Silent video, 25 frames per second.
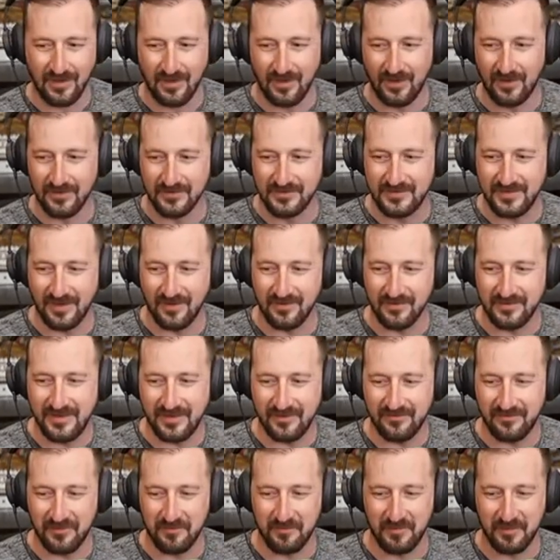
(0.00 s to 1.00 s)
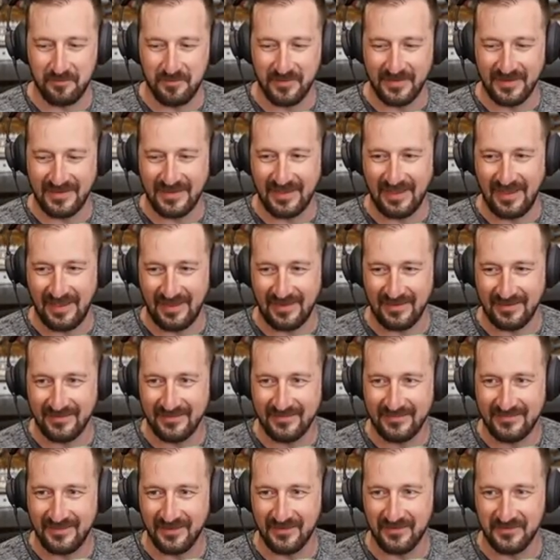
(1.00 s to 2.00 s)
Oh, don't give him a big head.
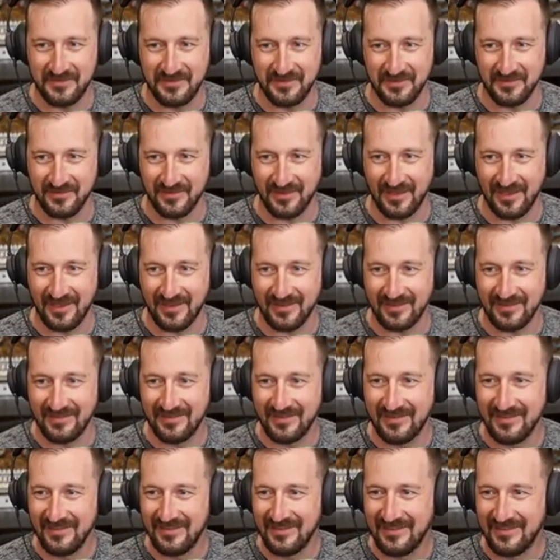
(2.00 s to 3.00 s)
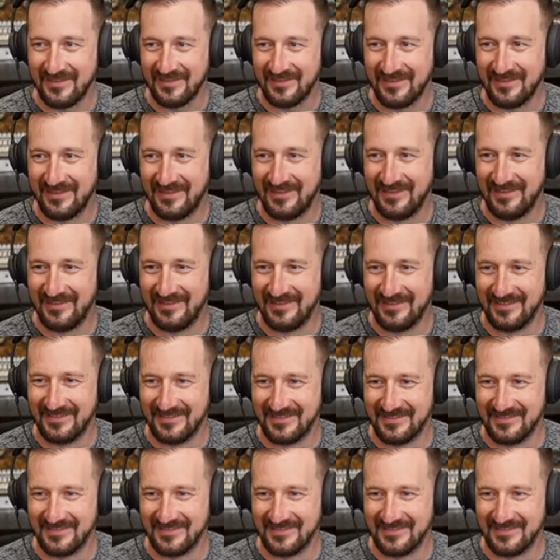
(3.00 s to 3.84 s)
Don't do that.